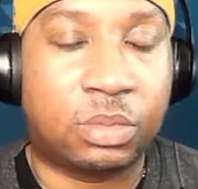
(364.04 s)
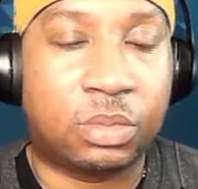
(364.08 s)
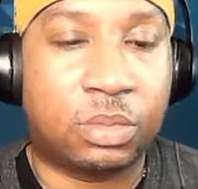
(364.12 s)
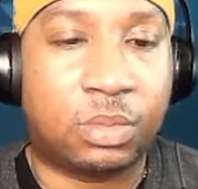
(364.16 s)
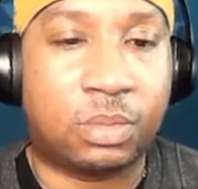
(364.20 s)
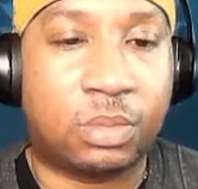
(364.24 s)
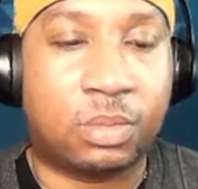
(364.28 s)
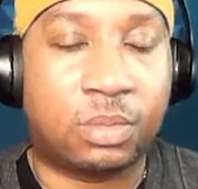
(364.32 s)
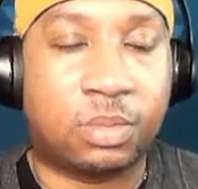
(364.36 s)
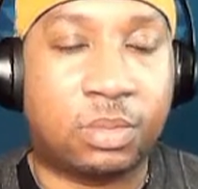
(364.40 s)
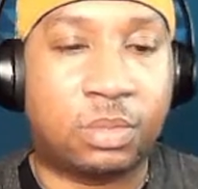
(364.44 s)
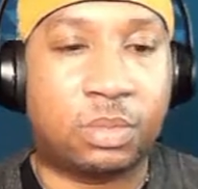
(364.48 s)

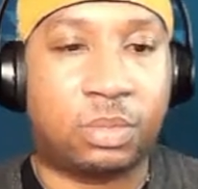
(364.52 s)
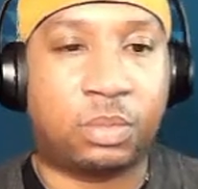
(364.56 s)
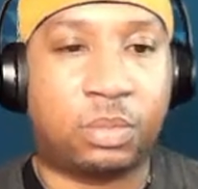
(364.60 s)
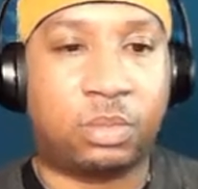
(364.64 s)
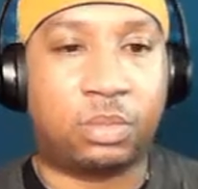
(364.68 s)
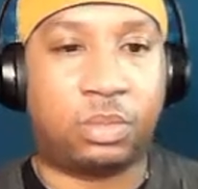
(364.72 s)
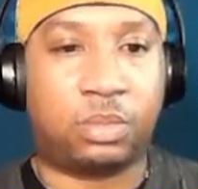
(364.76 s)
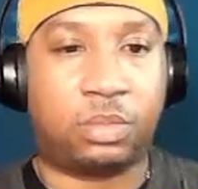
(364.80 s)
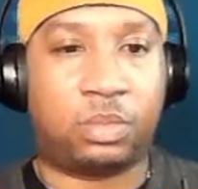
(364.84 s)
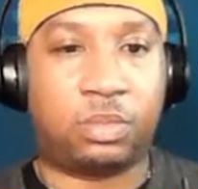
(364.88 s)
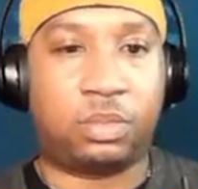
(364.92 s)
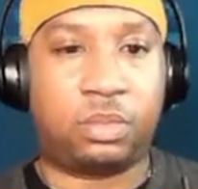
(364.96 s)

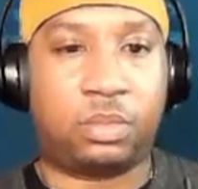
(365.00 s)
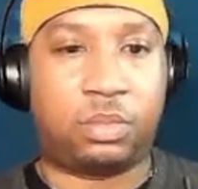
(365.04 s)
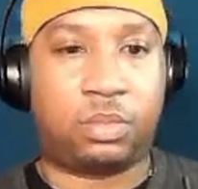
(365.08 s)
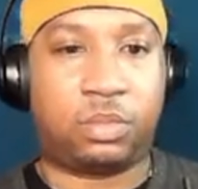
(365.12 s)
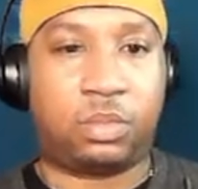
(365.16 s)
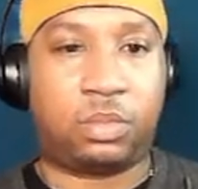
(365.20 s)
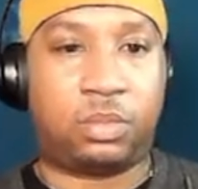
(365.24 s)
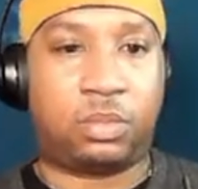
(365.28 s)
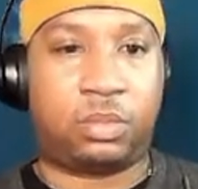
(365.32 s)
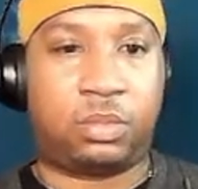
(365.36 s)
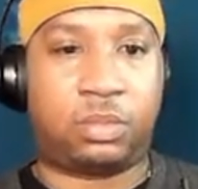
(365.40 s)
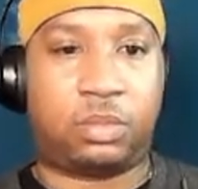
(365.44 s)

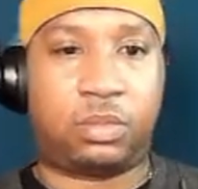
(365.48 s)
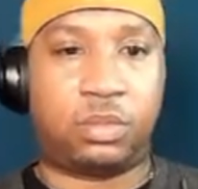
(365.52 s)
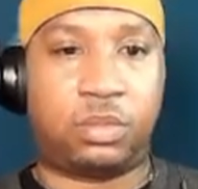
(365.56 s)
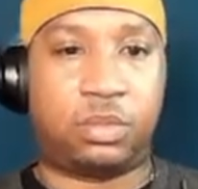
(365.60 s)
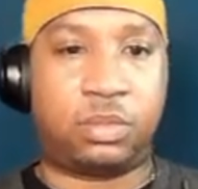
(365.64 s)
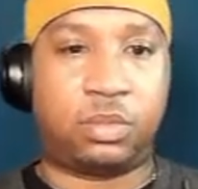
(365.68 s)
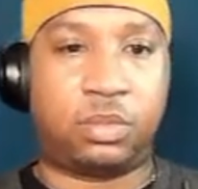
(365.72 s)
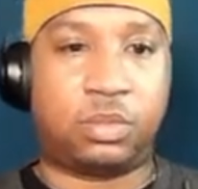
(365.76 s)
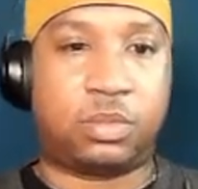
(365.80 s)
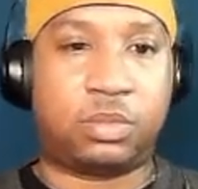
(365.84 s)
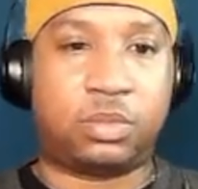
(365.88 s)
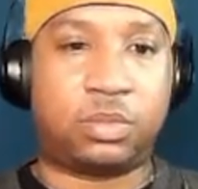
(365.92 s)

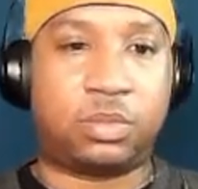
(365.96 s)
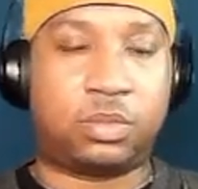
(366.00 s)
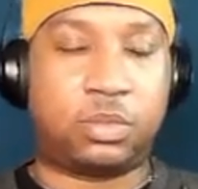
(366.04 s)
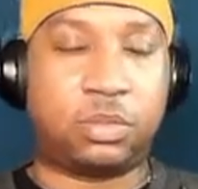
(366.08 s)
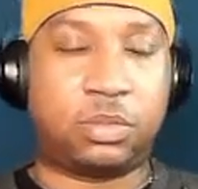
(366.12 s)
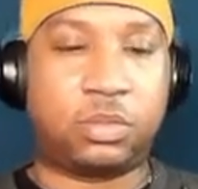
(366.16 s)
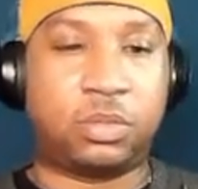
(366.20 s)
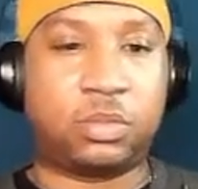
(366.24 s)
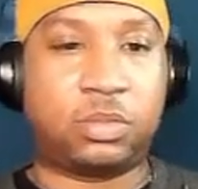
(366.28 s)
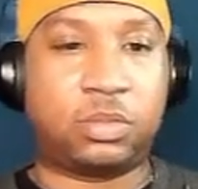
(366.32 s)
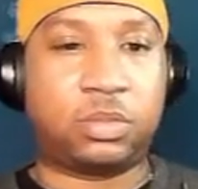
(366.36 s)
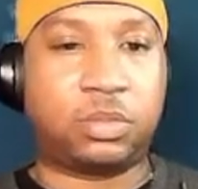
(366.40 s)

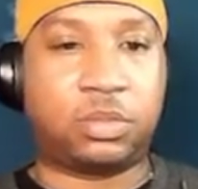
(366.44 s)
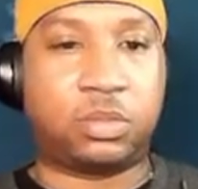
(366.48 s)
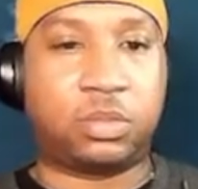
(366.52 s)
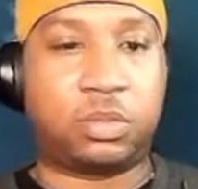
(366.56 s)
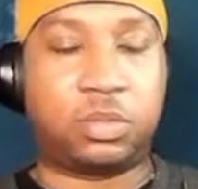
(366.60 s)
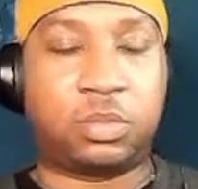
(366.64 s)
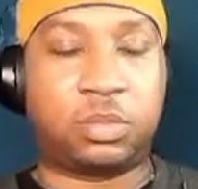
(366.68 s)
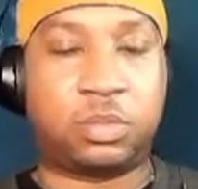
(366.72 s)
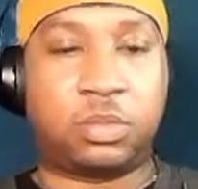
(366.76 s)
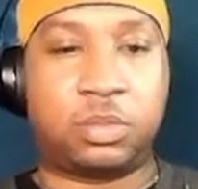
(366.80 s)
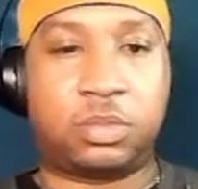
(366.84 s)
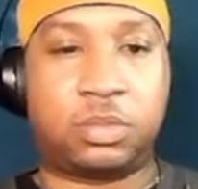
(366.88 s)

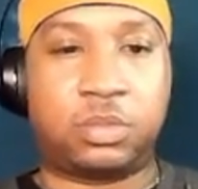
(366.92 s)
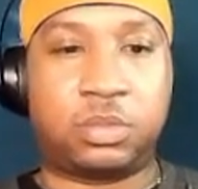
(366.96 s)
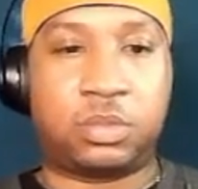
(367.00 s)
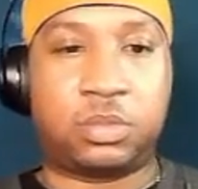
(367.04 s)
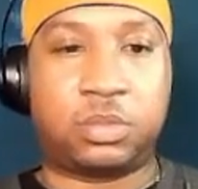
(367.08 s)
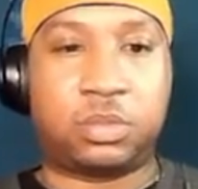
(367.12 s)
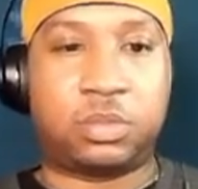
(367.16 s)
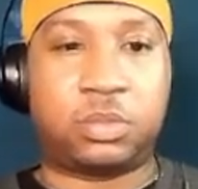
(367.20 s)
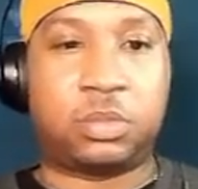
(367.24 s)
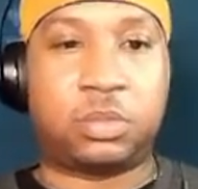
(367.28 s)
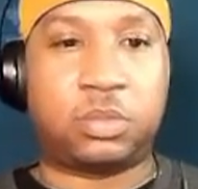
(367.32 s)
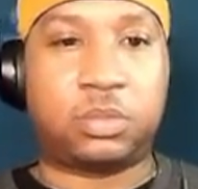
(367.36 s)

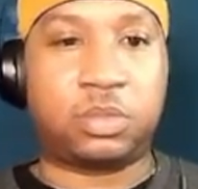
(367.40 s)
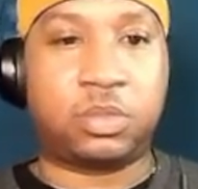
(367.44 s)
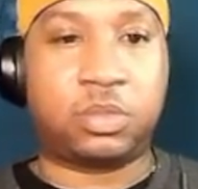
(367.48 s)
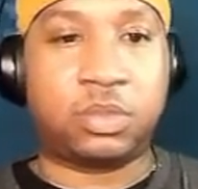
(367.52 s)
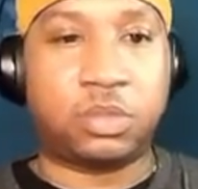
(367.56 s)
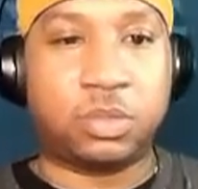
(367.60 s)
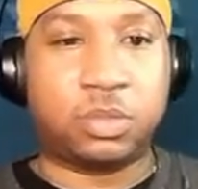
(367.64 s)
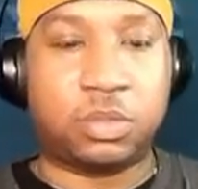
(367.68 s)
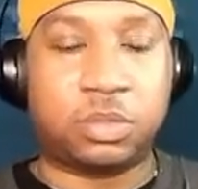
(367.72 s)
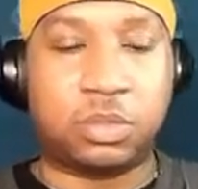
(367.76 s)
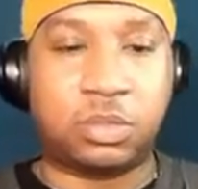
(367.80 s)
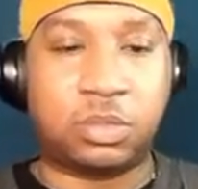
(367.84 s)

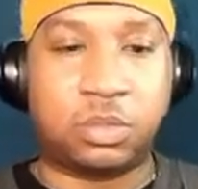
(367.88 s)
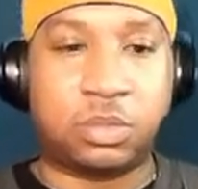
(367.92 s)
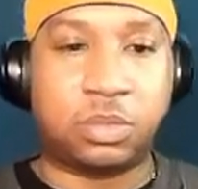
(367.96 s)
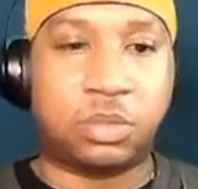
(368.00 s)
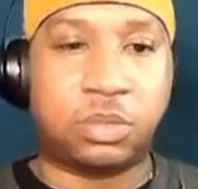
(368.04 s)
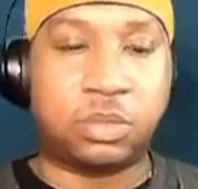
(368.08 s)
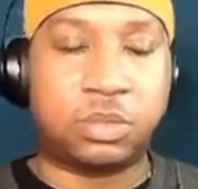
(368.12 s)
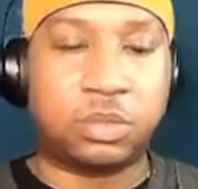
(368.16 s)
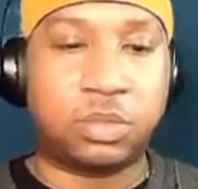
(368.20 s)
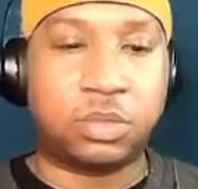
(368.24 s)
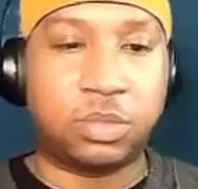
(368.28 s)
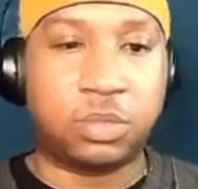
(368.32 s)

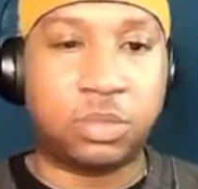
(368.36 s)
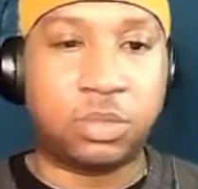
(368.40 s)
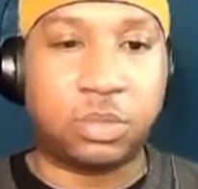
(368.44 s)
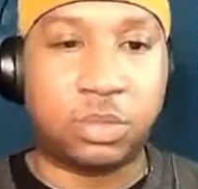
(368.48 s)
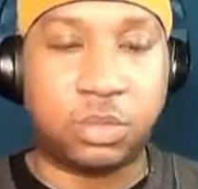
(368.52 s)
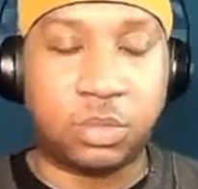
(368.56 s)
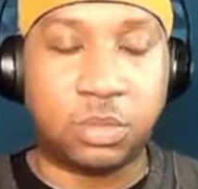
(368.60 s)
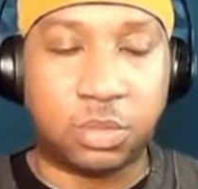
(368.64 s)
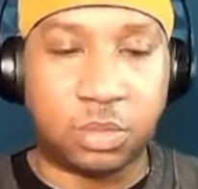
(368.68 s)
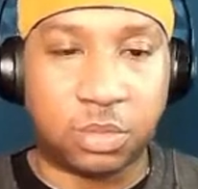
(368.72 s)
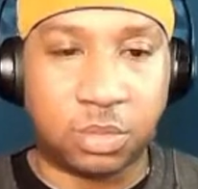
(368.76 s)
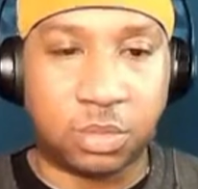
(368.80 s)

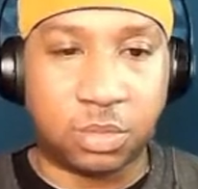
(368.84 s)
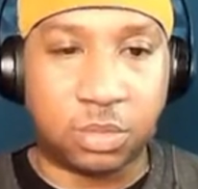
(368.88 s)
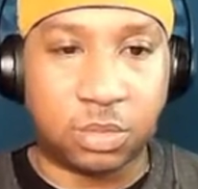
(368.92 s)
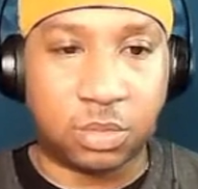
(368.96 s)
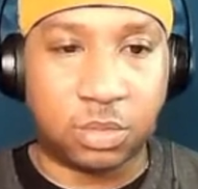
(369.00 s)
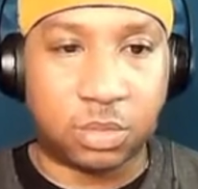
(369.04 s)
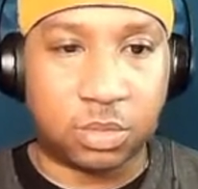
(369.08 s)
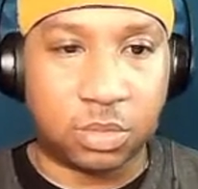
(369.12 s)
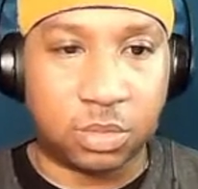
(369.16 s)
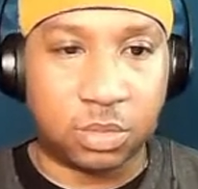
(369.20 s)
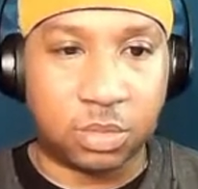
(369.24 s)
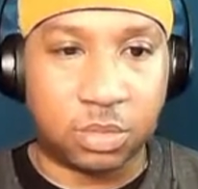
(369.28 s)

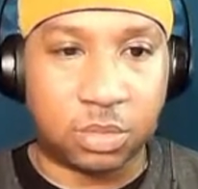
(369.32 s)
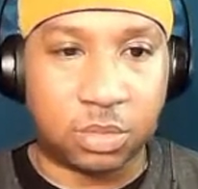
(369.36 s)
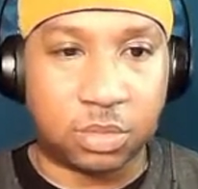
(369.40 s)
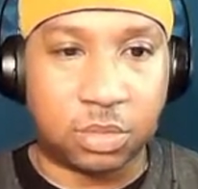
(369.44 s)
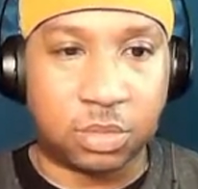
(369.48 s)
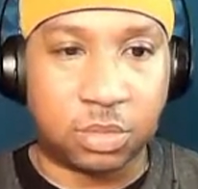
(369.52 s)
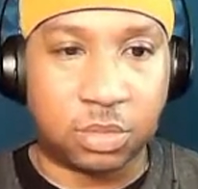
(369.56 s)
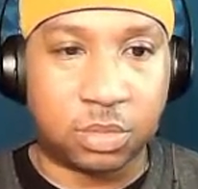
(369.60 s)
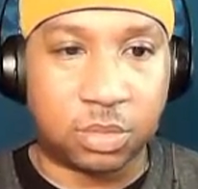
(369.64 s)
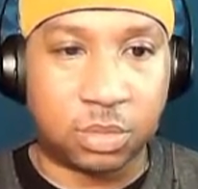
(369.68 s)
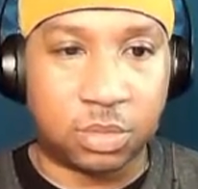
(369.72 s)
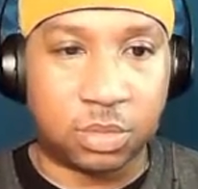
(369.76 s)

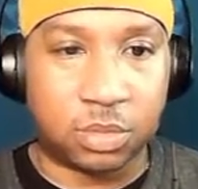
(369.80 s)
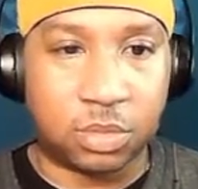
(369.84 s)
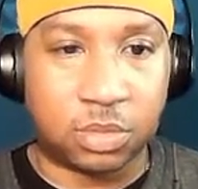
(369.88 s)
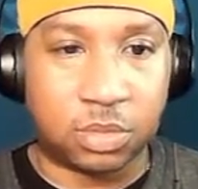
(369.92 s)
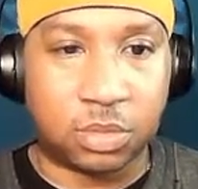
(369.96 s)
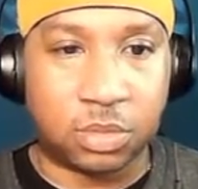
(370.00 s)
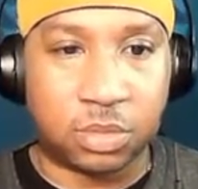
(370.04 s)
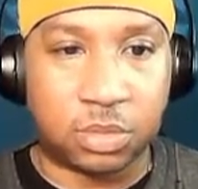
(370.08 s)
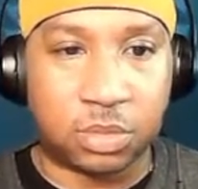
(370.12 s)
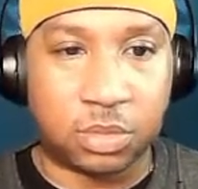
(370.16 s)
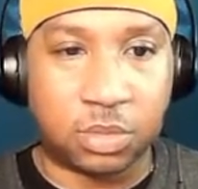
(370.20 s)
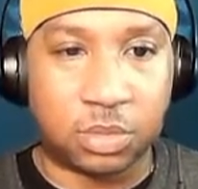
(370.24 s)

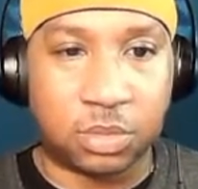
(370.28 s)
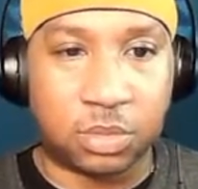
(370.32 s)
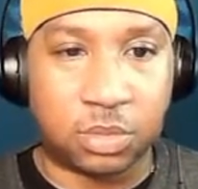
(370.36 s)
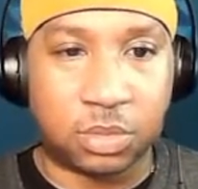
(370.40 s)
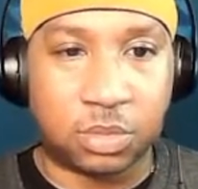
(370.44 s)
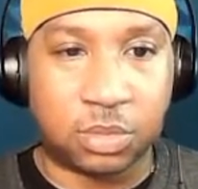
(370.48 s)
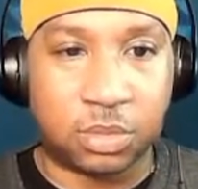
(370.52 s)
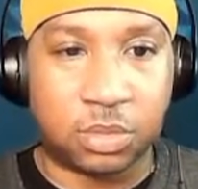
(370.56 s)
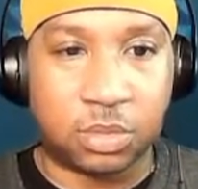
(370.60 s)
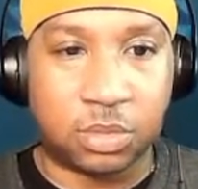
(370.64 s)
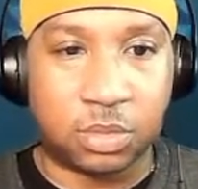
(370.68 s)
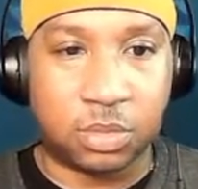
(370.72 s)

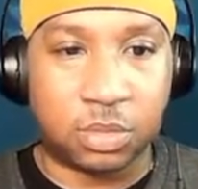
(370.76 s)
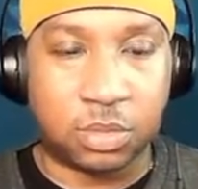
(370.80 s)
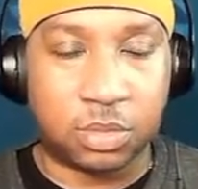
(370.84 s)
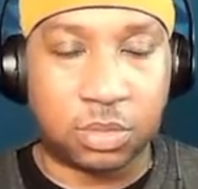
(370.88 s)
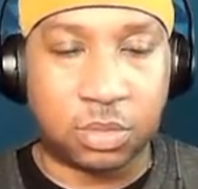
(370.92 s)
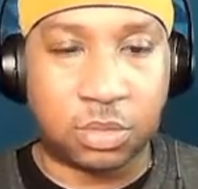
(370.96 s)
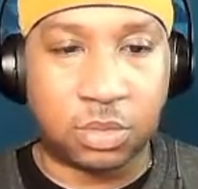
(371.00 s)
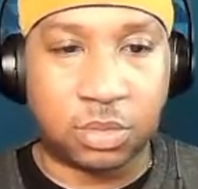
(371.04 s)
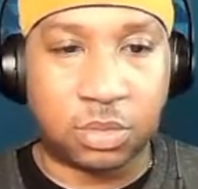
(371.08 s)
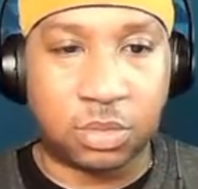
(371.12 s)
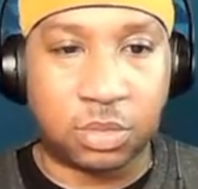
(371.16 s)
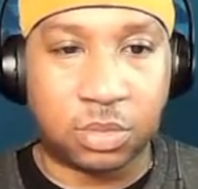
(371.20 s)

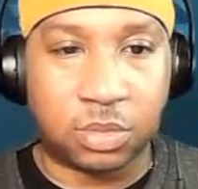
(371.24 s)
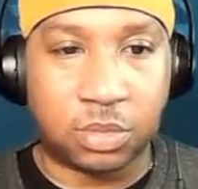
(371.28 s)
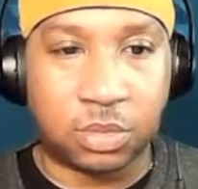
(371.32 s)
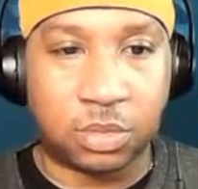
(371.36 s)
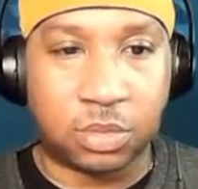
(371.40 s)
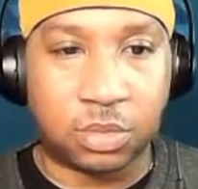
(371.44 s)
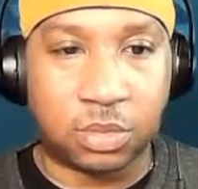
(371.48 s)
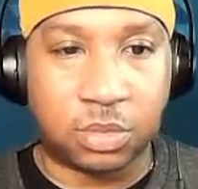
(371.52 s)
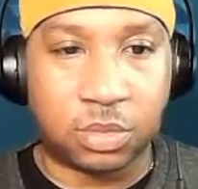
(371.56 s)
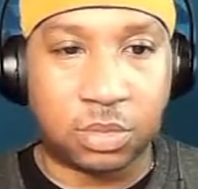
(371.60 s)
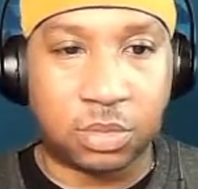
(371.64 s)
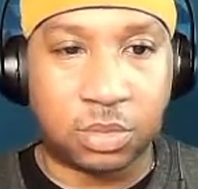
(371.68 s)

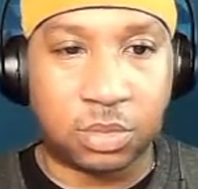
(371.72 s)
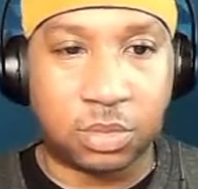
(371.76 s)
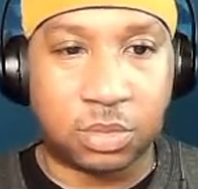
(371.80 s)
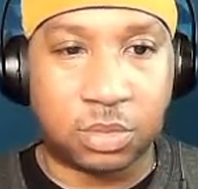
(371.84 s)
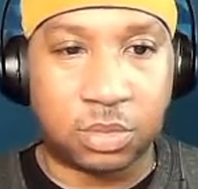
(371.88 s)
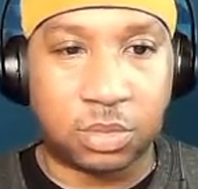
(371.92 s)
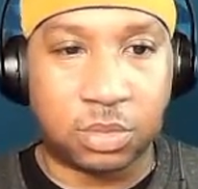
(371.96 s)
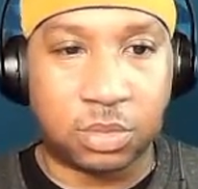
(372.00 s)
No words are spoken by the person on screen.